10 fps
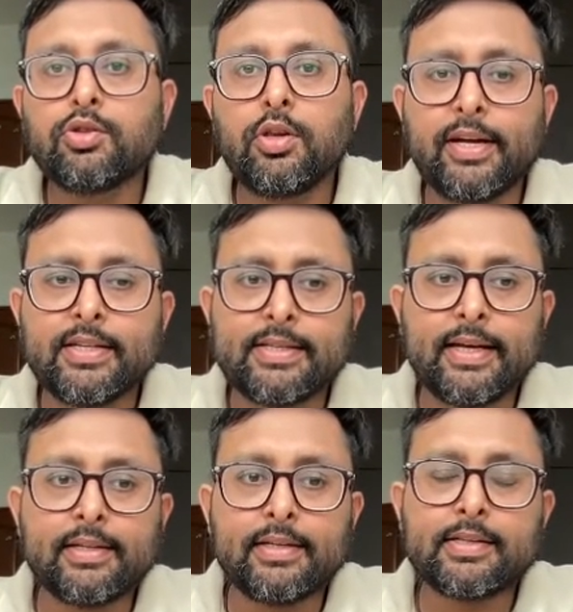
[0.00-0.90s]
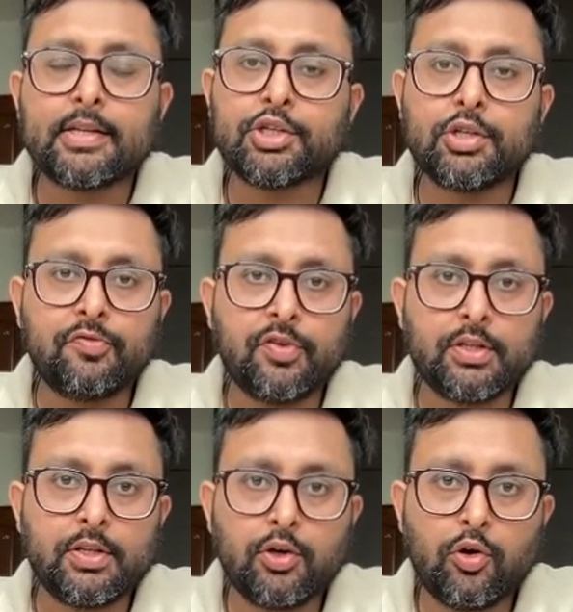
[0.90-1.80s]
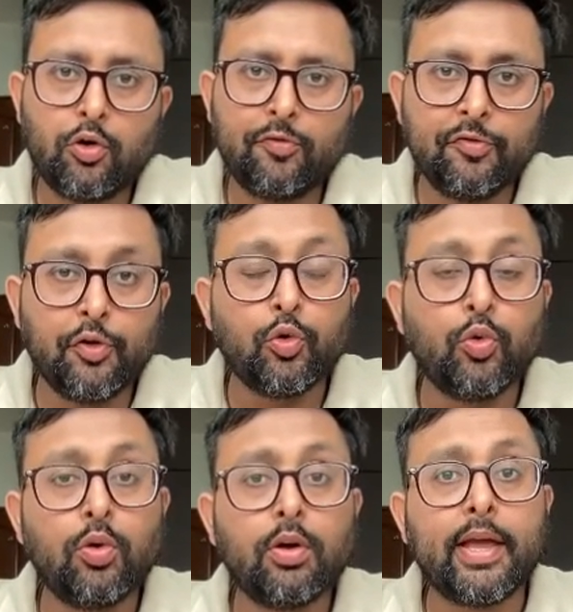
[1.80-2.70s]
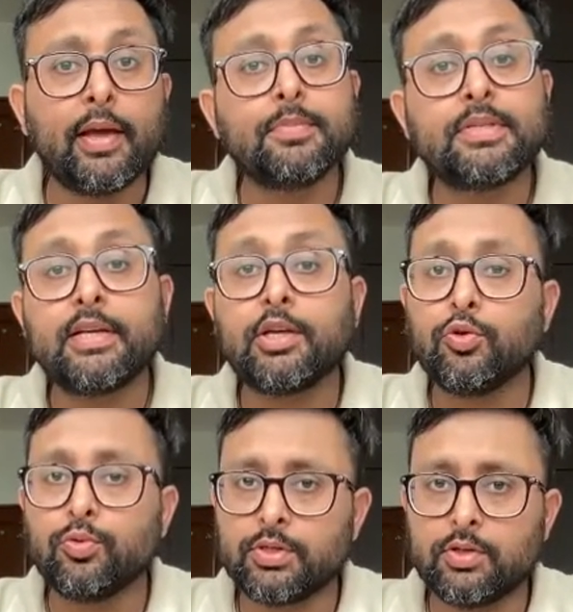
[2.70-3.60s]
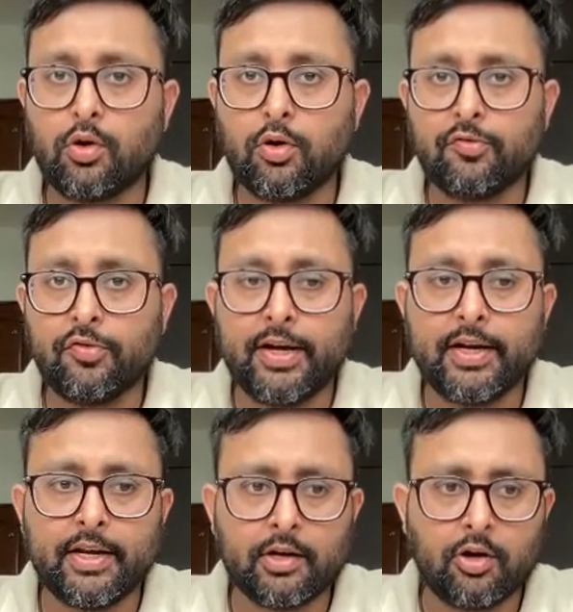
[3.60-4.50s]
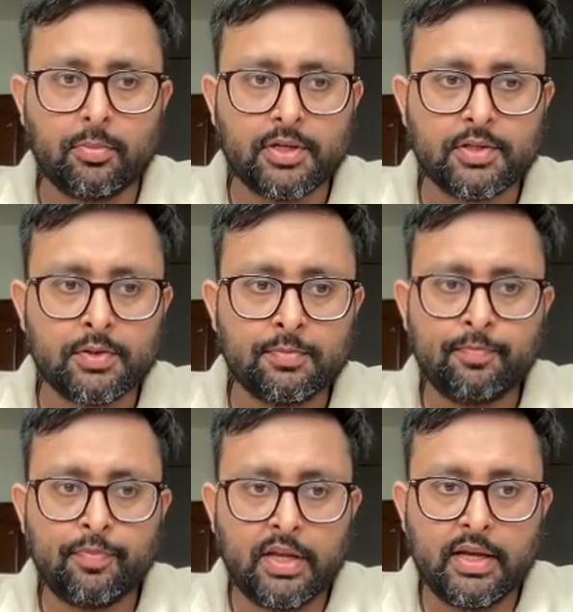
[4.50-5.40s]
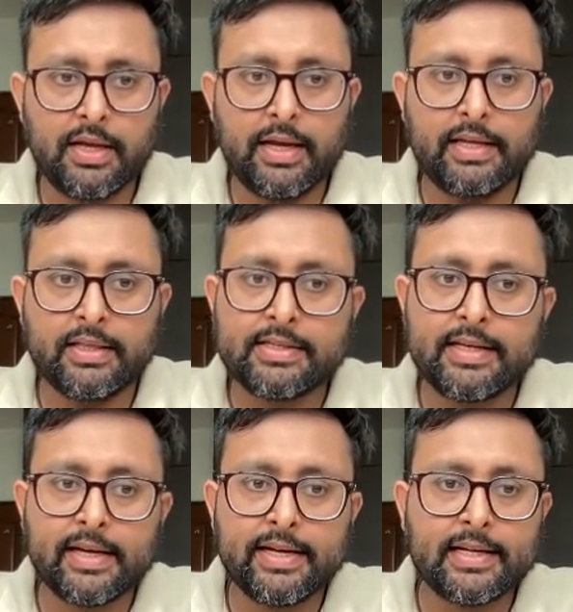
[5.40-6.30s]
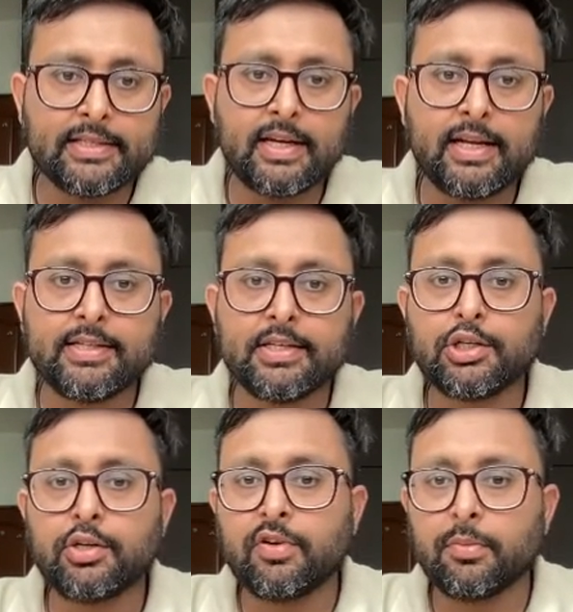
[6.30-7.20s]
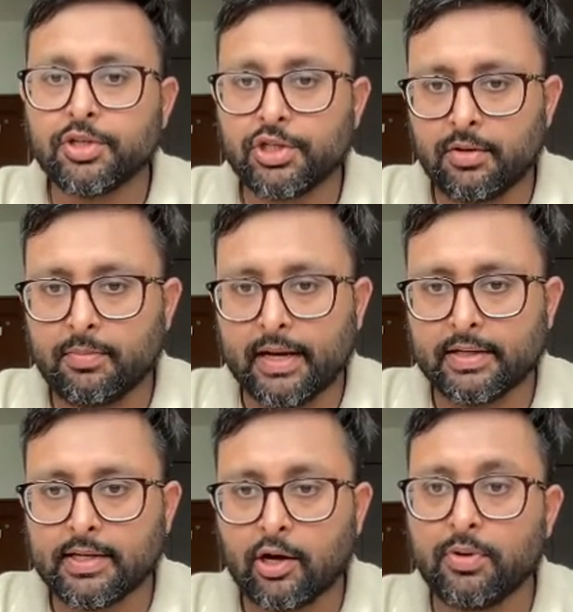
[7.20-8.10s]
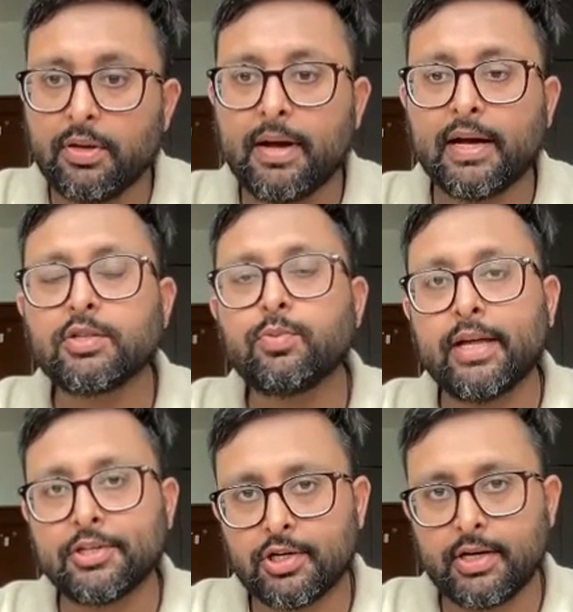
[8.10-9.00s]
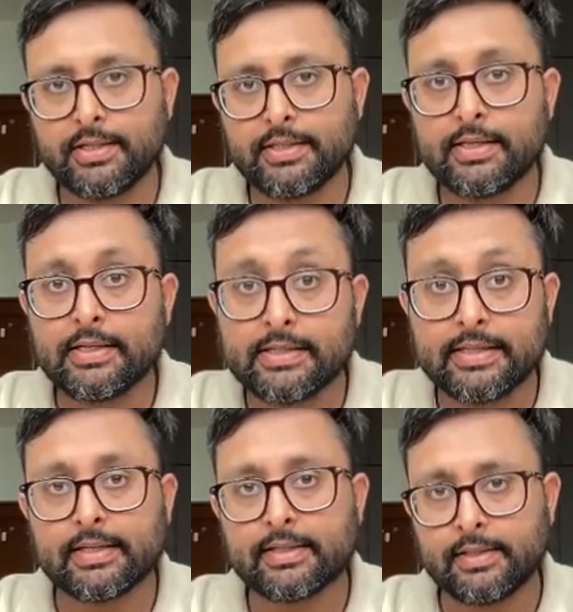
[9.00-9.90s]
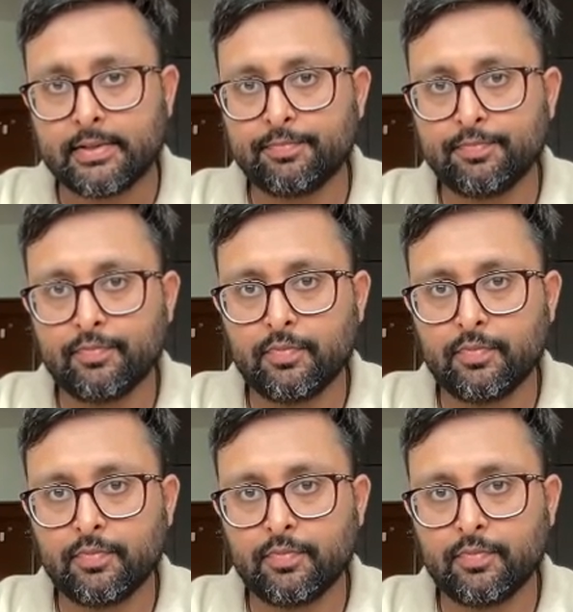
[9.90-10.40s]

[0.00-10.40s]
So let us take the discussion further of few M C Qs of Indian economics. In the second nationalization of commercial banks, how many banks were nationalized? Six.